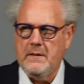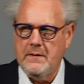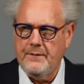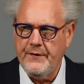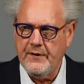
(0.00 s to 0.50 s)

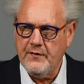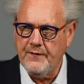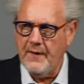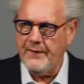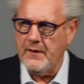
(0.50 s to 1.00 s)
there is
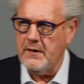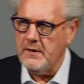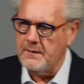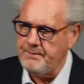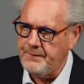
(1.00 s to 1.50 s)
one
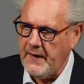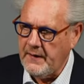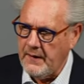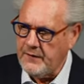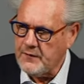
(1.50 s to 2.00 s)

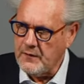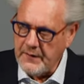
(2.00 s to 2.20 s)
I saw